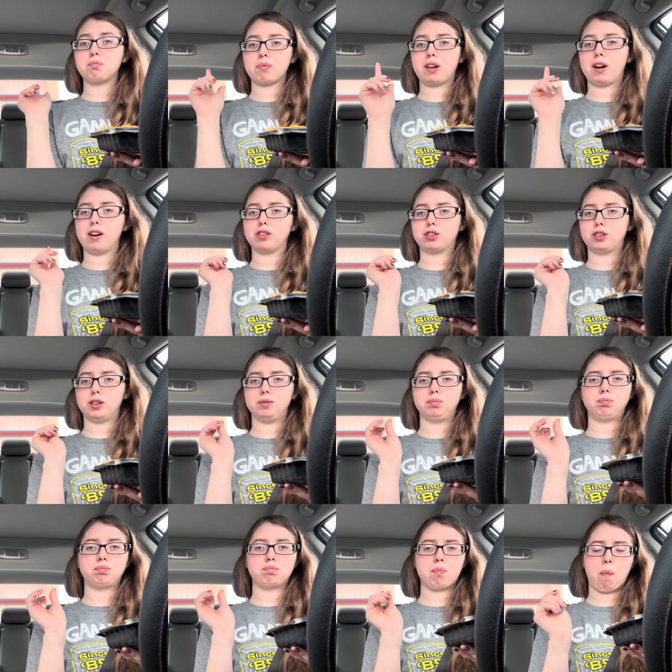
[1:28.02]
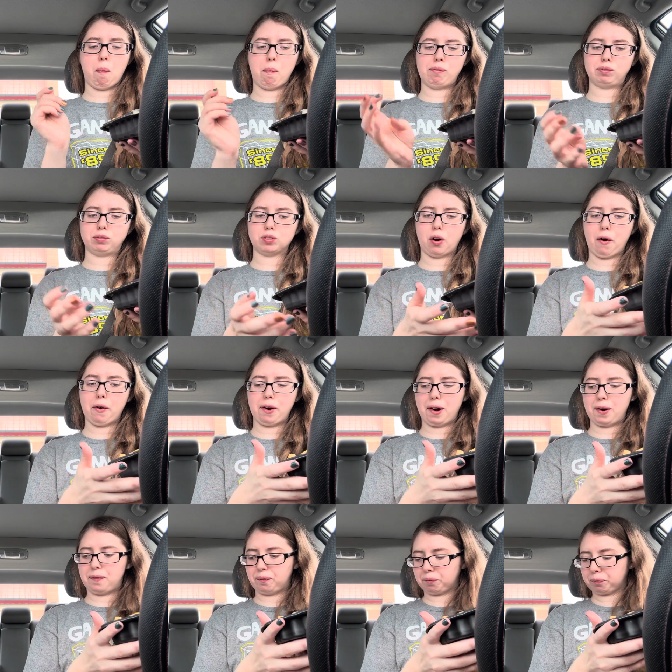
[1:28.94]
That's good. All
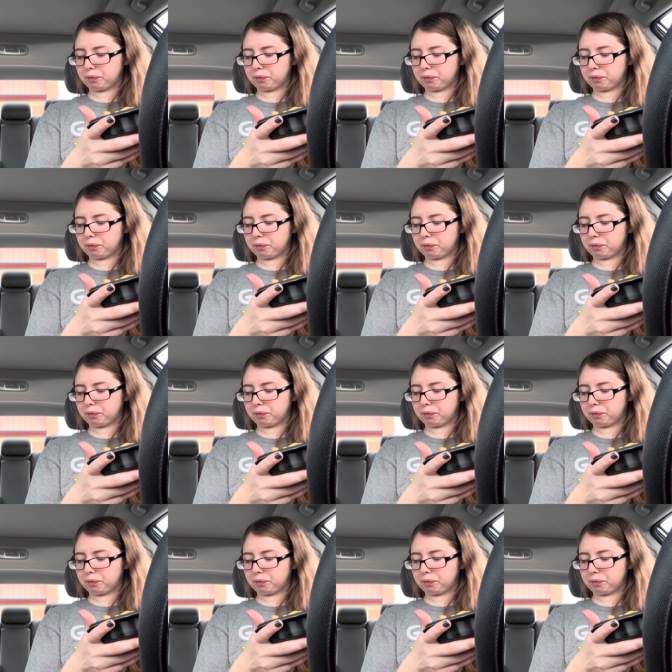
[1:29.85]
right.